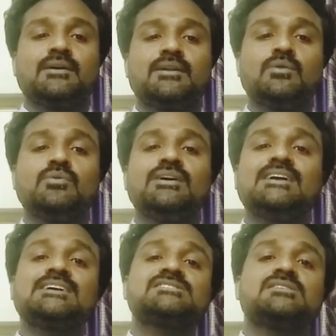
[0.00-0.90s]
Now
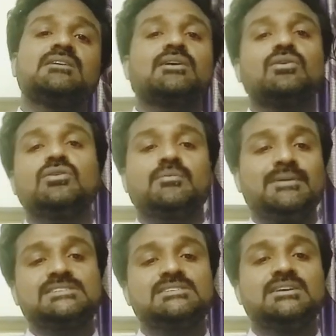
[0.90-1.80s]
external
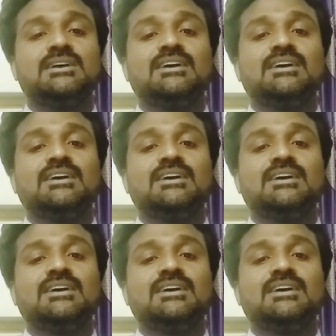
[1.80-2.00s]
economies.